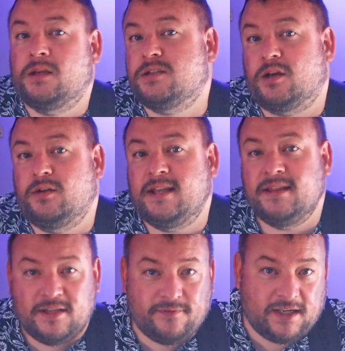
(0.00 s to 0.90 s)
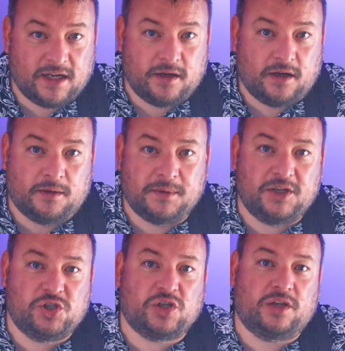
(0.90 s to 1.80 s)
So in this video, I'm going
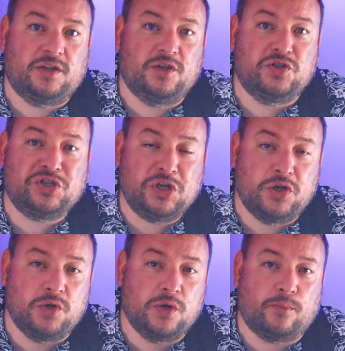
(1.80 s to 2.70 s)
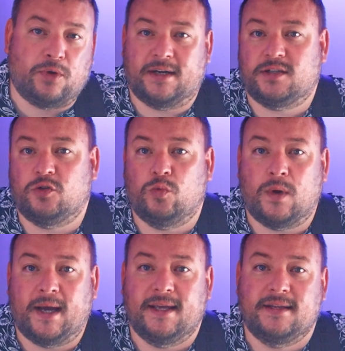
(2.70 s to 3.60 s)
to show you 2 practical
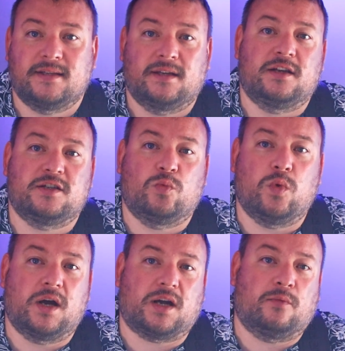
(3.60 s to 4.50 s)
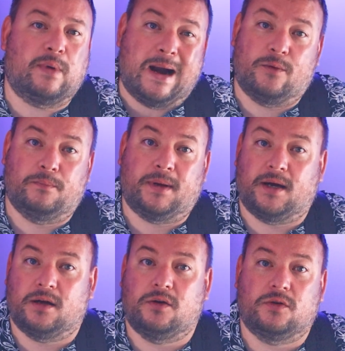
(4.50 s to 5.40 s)
ways to work around
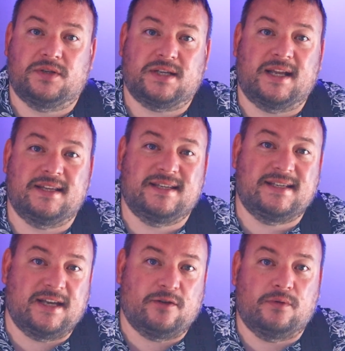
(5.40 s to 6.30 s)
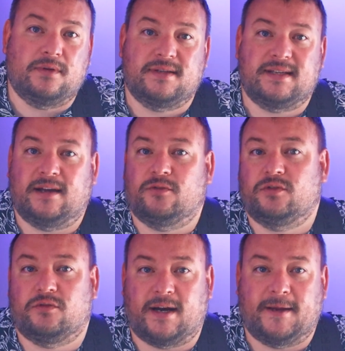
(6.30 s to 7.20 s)
bar chords and still
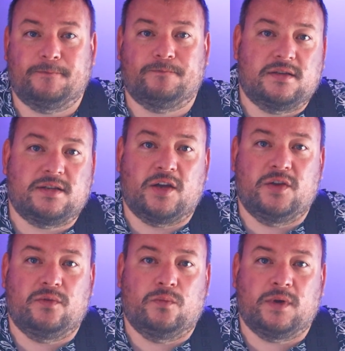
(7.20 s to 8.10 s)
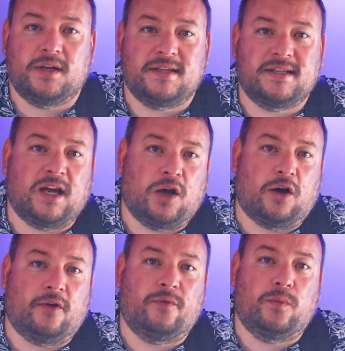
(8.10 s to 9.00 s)
sound great. So we're going to start
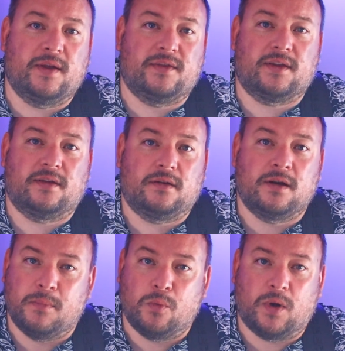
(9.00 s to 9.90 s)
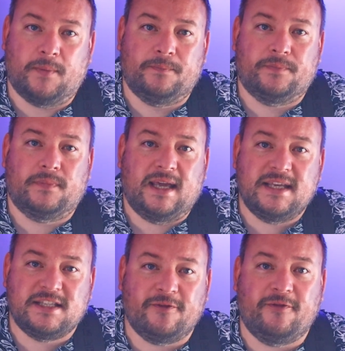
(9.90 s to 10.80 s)
off with number 1.
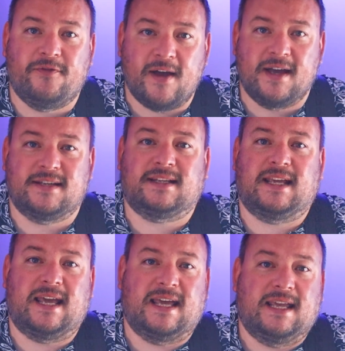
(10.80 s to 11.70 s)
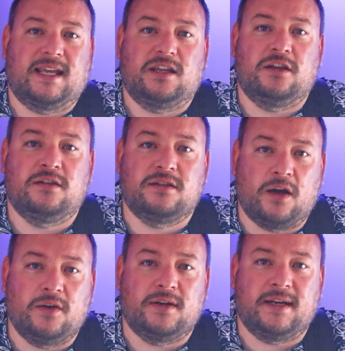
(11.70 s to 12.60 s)
Here's the first key. You
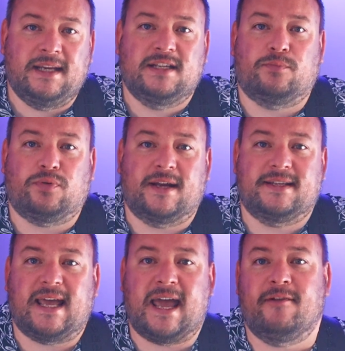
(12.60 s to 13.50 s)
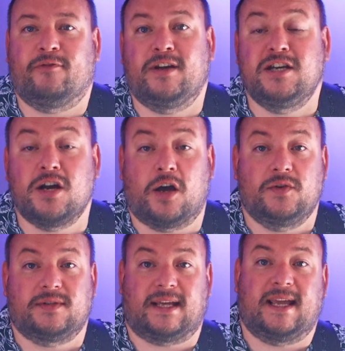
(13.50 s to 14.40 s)
don't need to press every
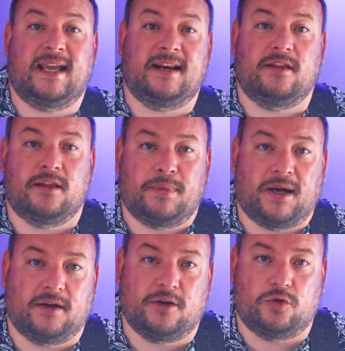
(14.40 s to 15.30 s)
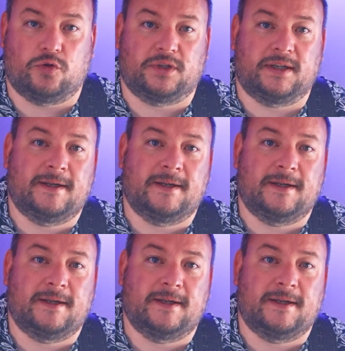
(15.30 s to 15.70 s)
note in the bar chord.